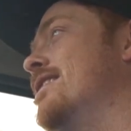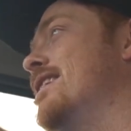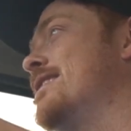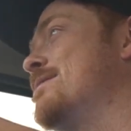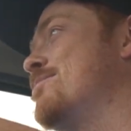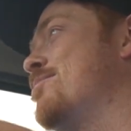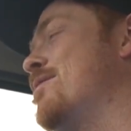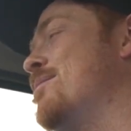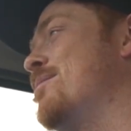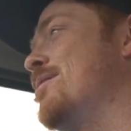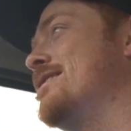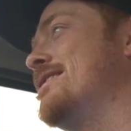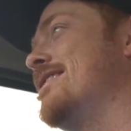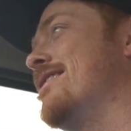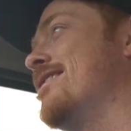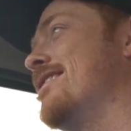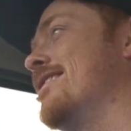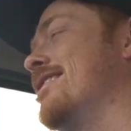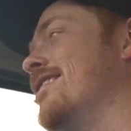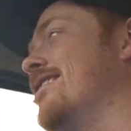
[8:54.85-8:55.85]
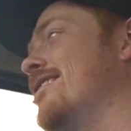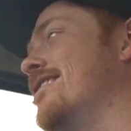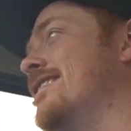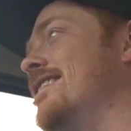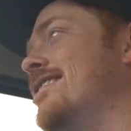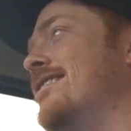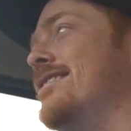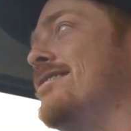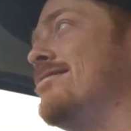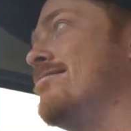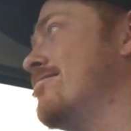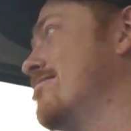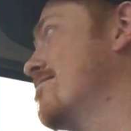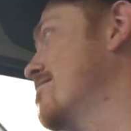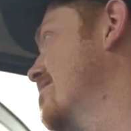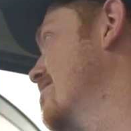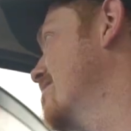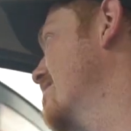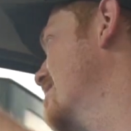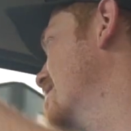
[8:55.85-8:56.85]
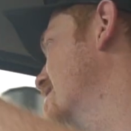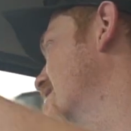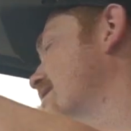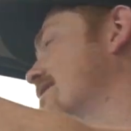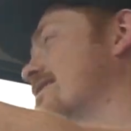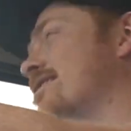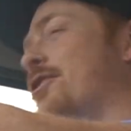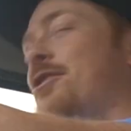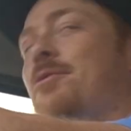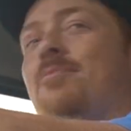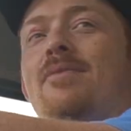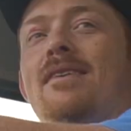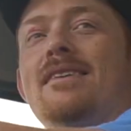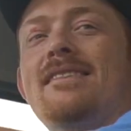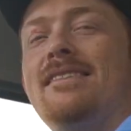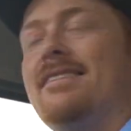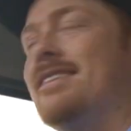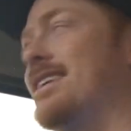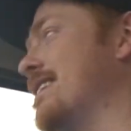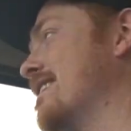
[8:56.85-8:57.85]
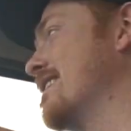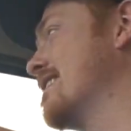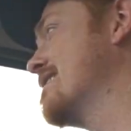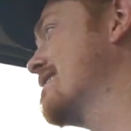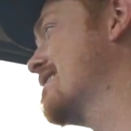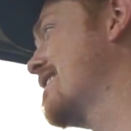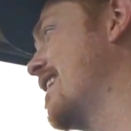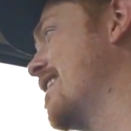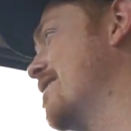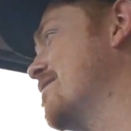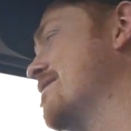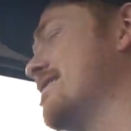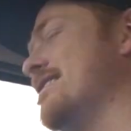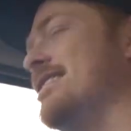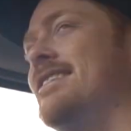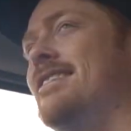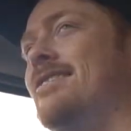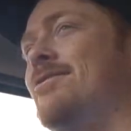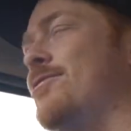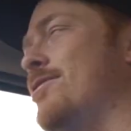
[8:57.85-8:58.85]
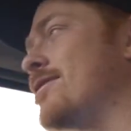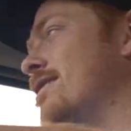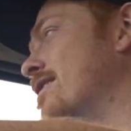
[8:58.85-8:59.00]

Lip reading: That's pretty much how I go. And then I go to places like this, KFC, and order